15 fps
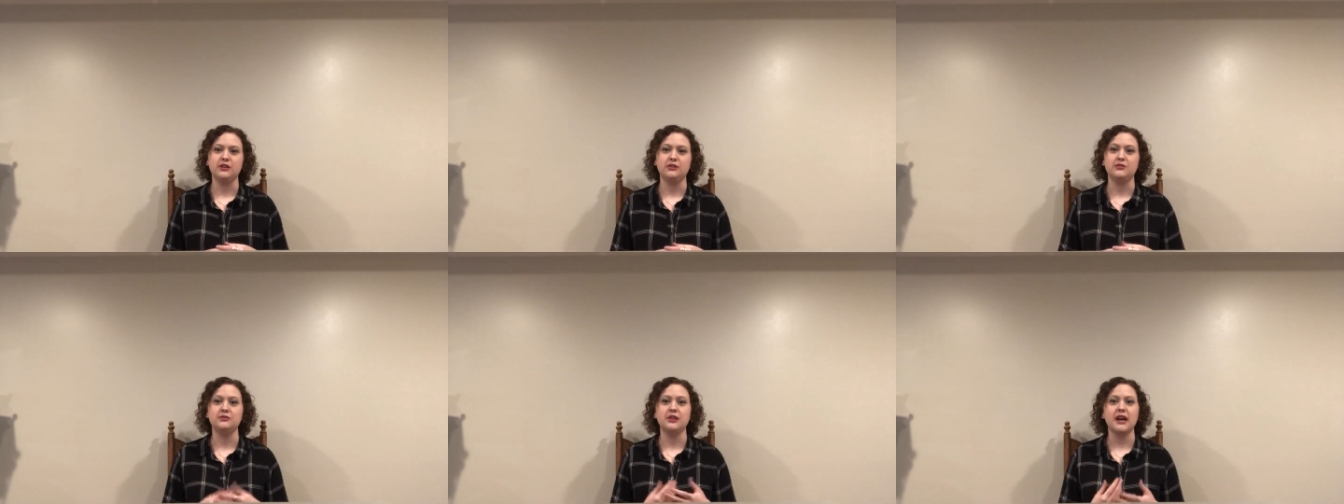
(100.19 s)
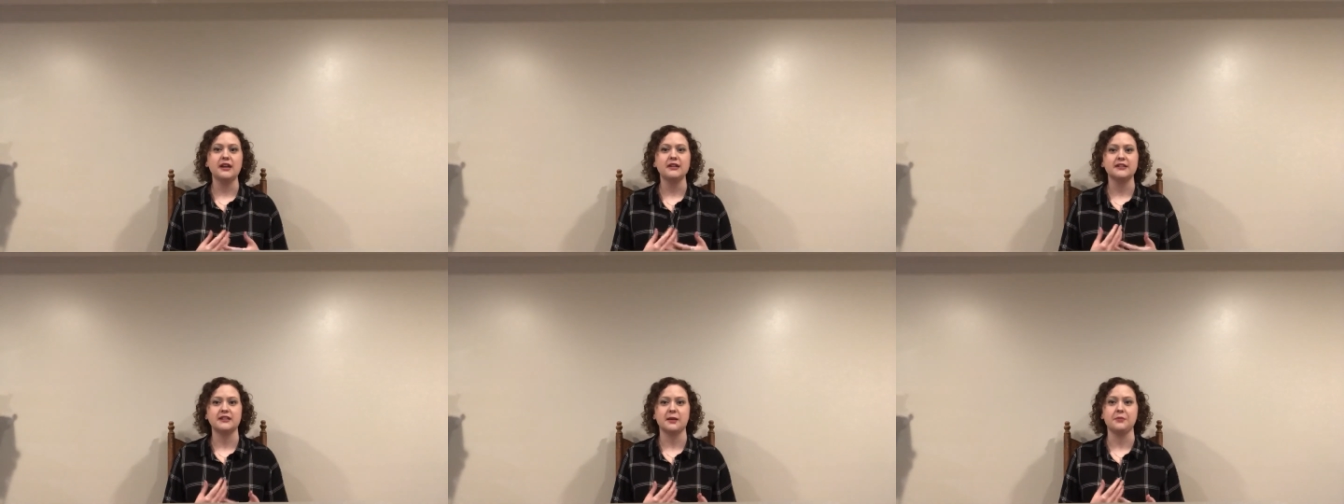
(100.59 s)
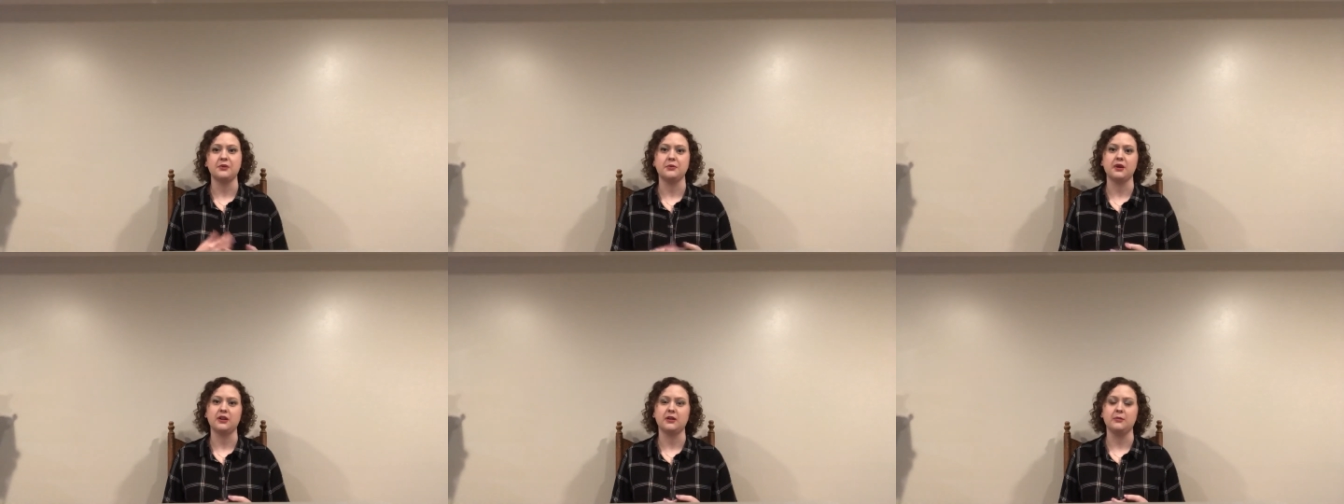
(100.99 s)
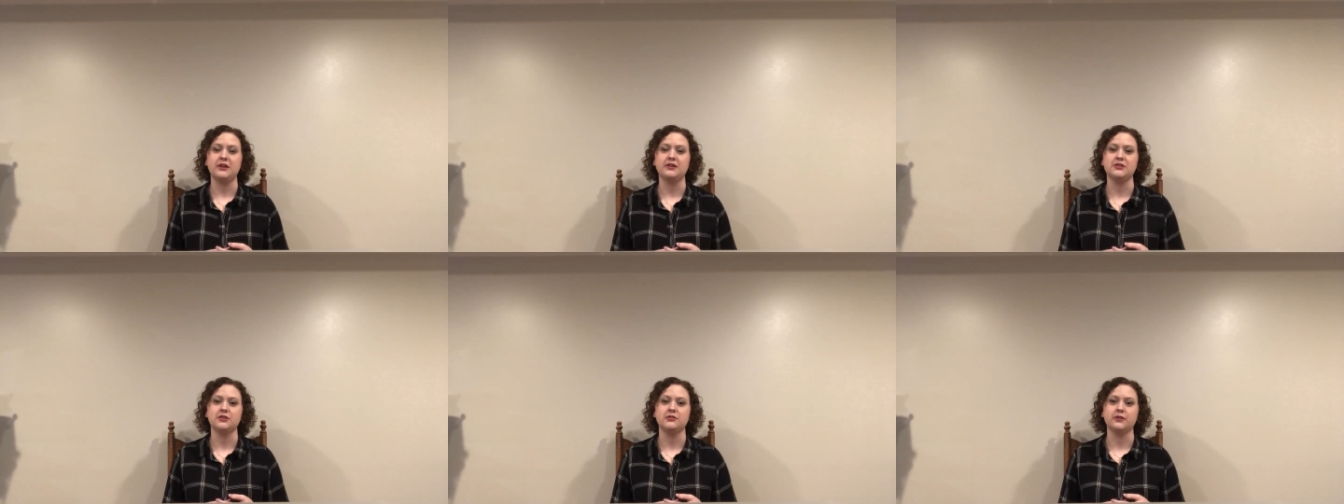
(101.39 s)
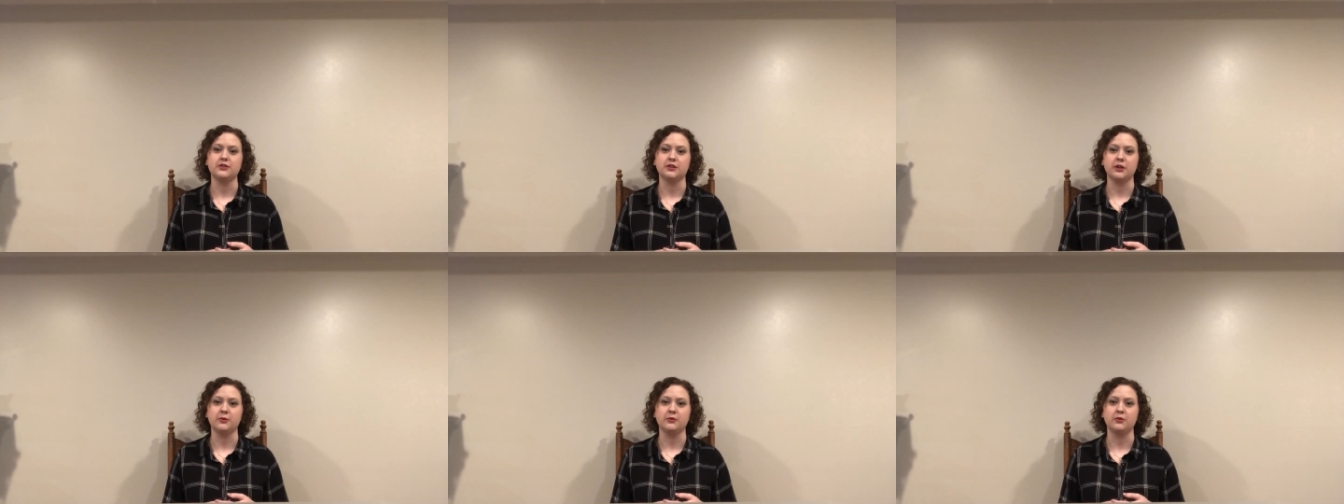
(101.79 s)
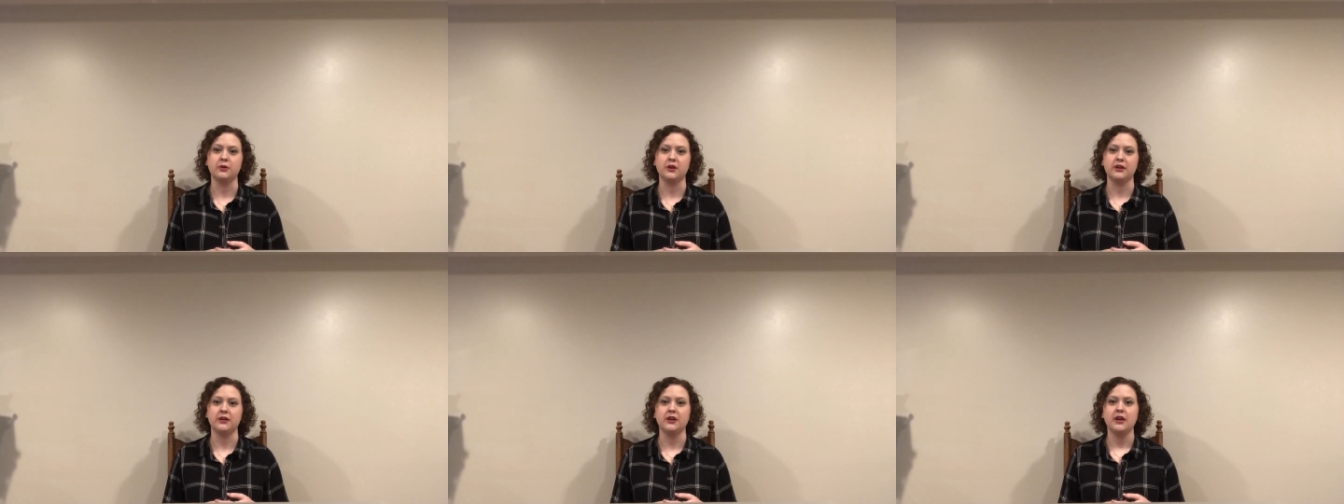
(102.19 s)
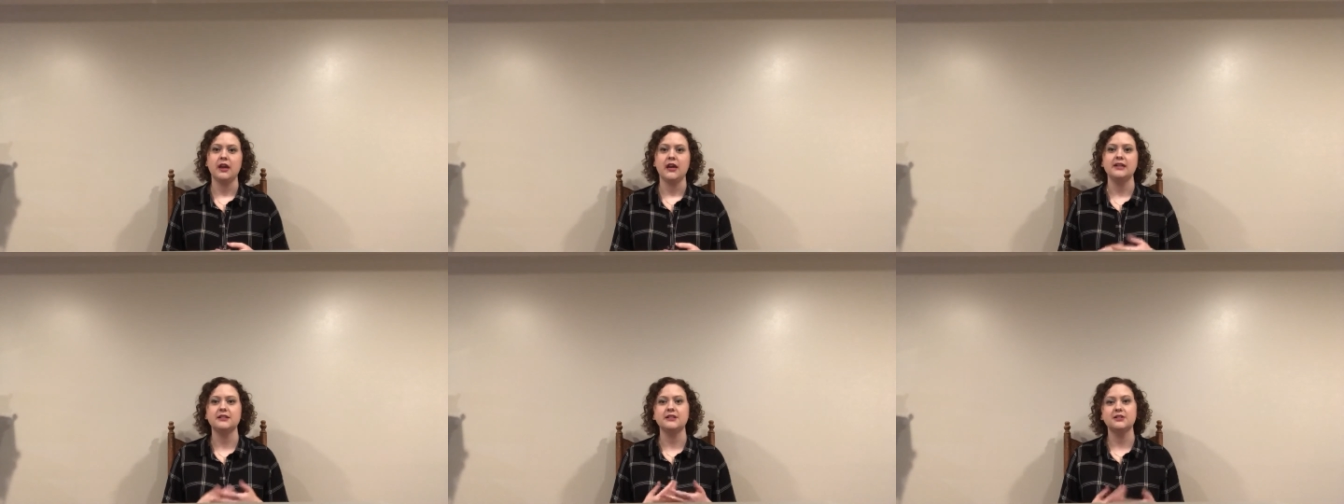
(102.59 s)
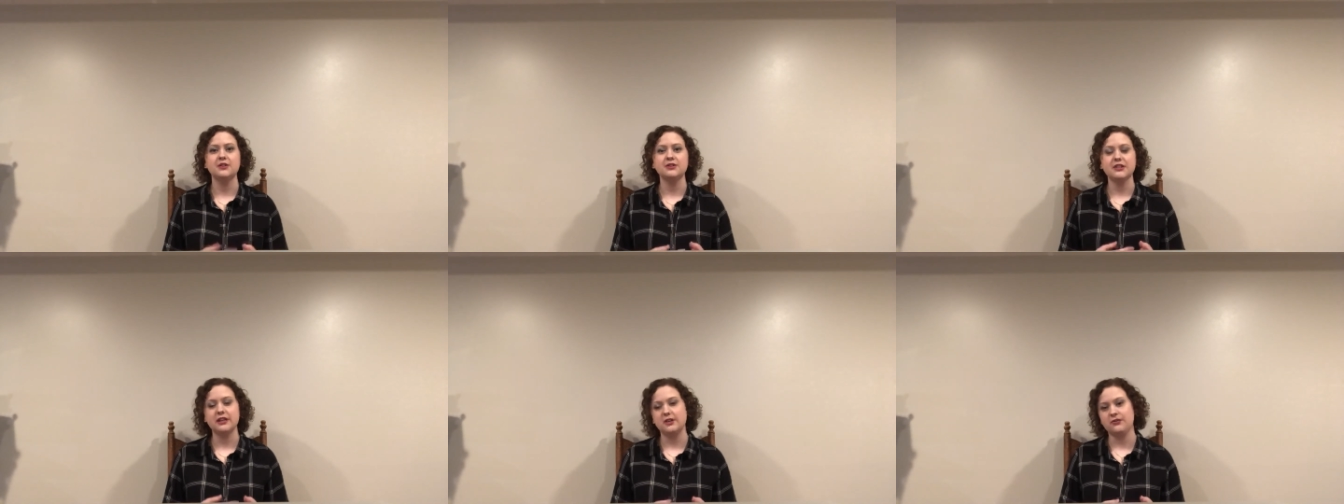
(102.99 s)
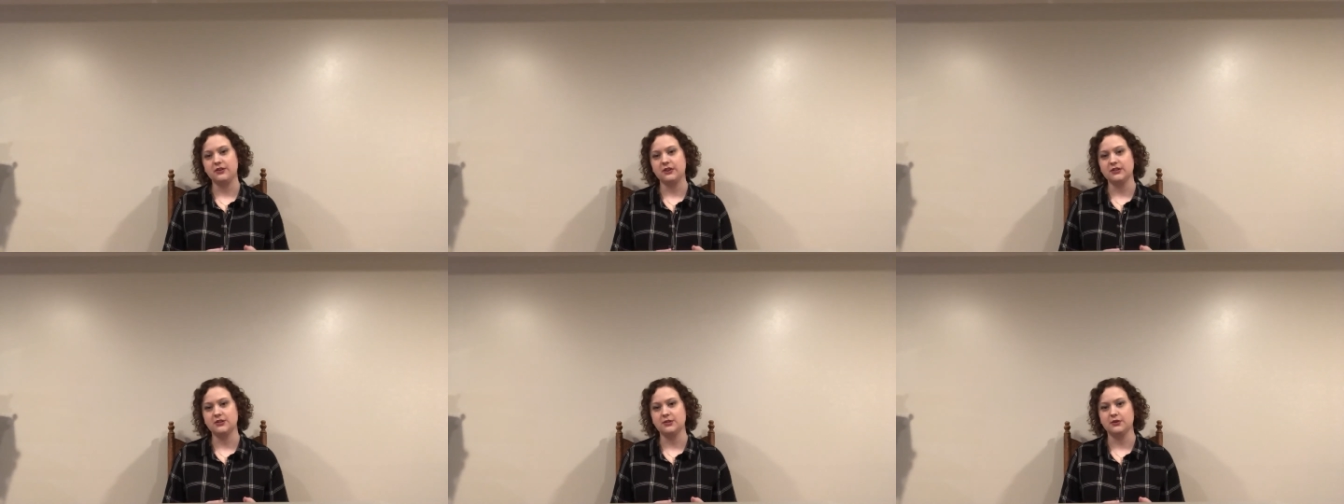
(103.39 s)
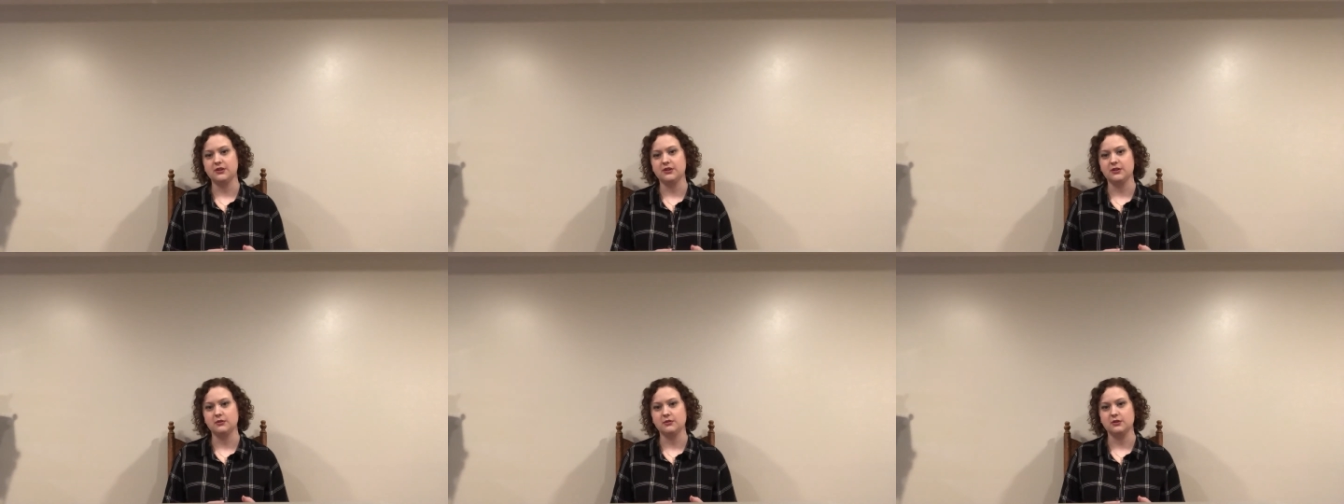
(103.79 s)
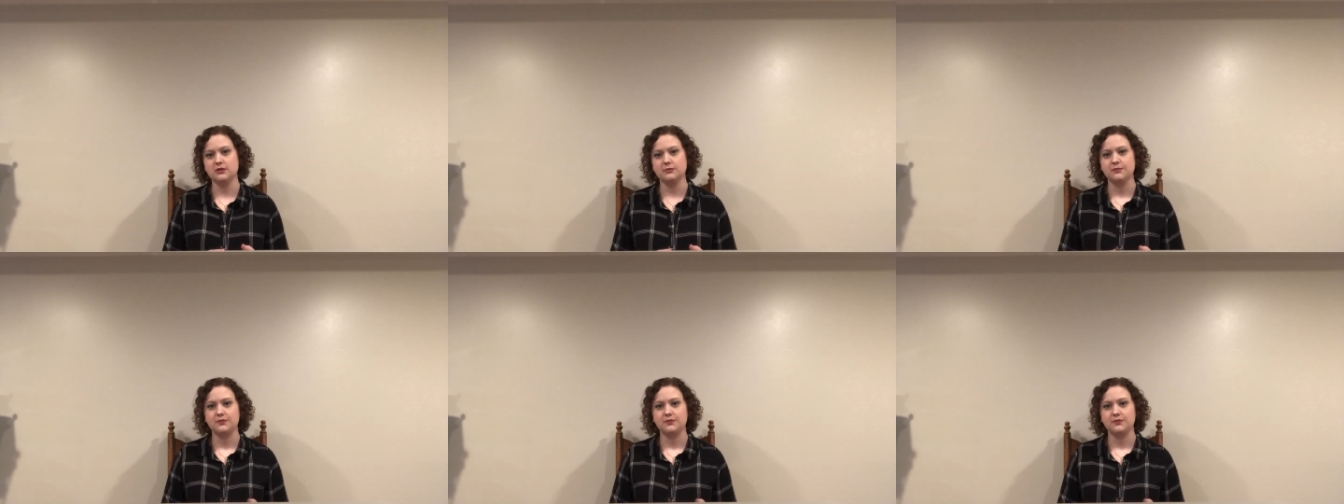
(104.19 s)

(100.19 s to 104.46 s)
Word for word: do not accept the reclamation of the term queer and still take offense to its use.